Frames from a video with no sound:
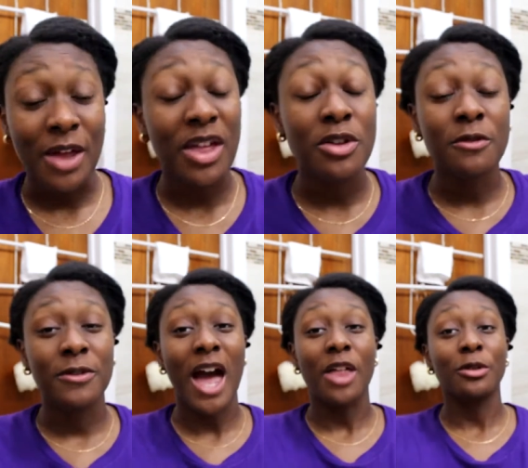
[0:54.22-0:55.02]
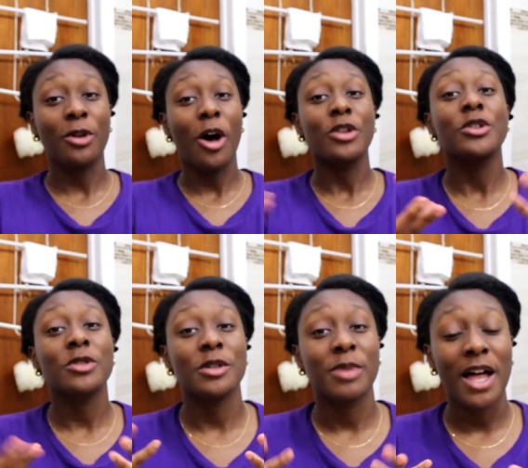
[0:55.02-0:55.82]
Now that you've gathered all your
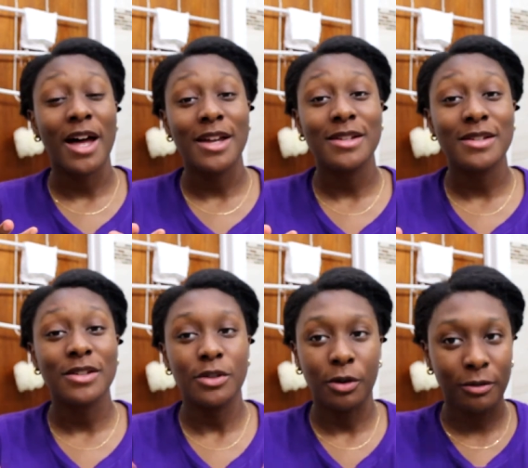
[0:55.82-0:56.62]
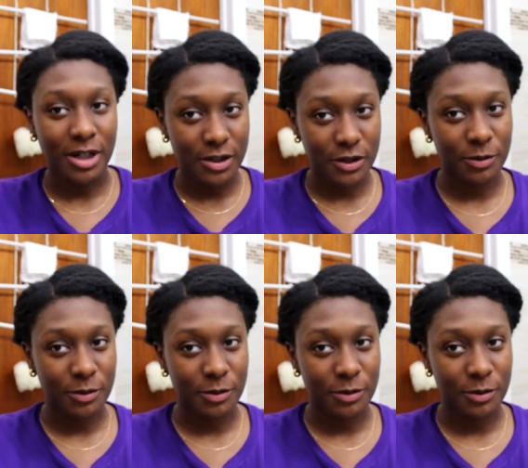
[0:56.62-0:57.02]
supplies, you're ready to